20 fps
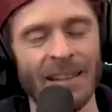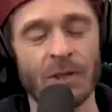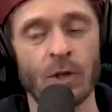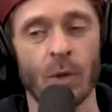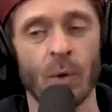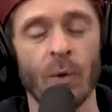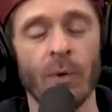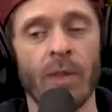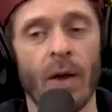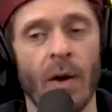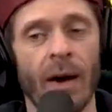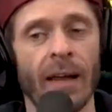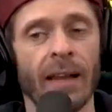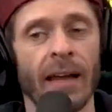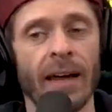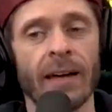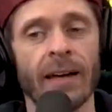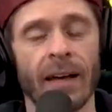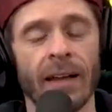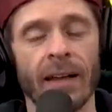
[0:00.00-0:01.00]
It's yeah. cool though. I
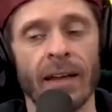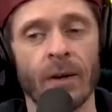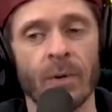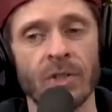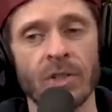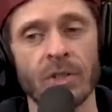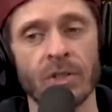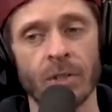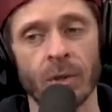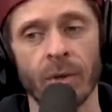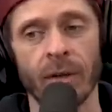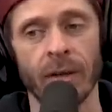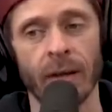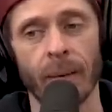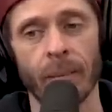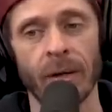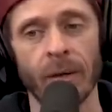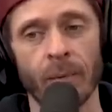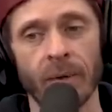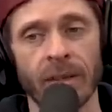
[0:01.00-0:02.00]
like I like what you're doing.
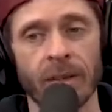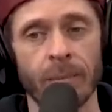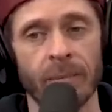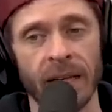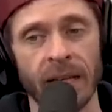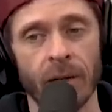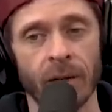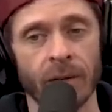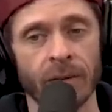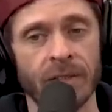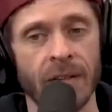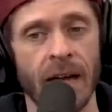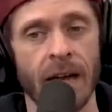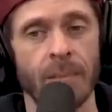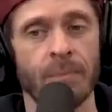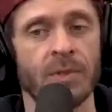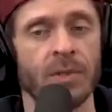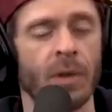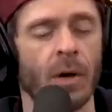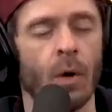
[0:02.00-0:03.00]
I mean, with the Beagle
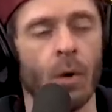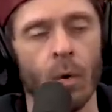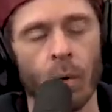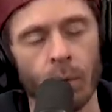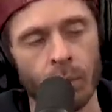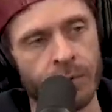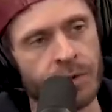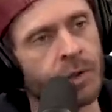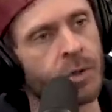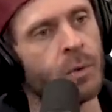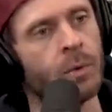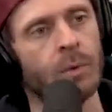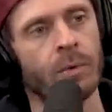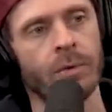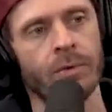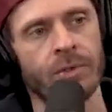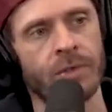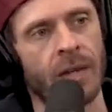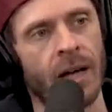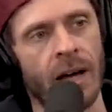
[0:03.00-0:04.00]
tapes, the old
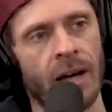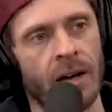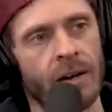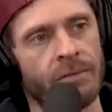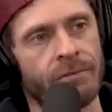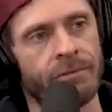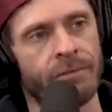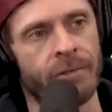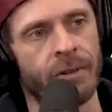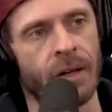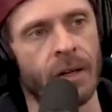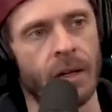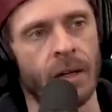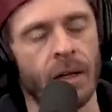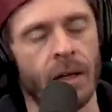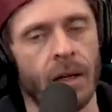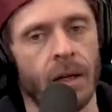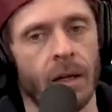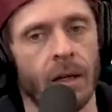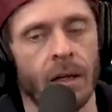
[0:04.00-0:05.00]
school stuff.
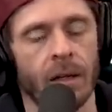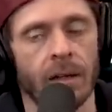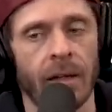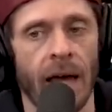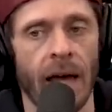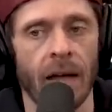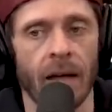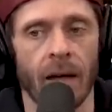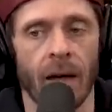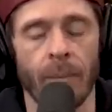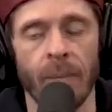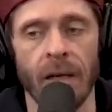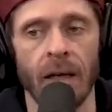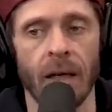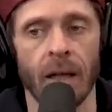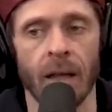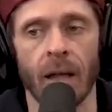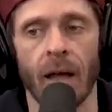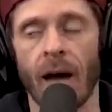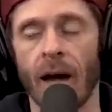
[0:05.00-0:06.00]
Oh, it's great. That I mean,
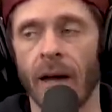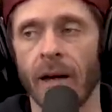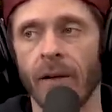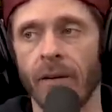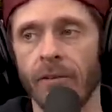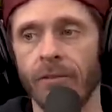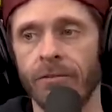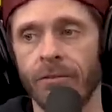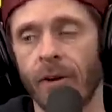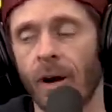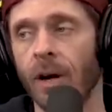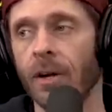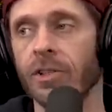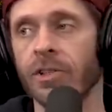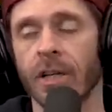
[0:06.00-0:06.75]
a lot of our